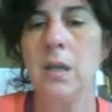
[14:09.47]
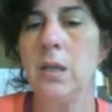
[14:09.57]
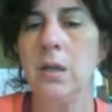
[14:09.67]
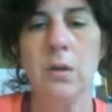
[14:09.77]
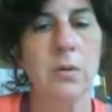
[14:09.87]

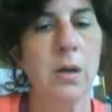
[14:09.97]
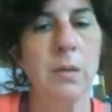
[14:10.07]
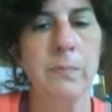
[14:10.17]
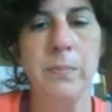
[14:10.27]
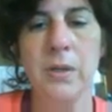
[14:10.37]
A
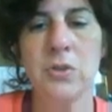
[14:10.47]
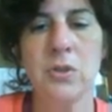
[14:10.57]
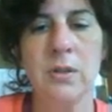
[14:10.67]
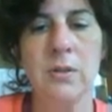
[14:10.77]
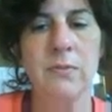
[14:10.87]
bunch
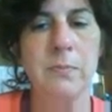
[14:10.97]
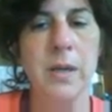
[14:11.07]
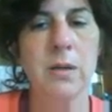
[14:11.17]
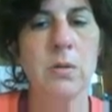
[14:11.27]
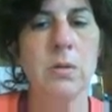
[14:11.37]
of
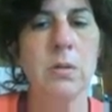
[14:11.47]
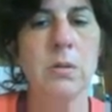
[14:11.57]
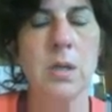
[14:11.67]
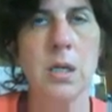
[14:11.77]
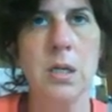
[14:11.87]
medical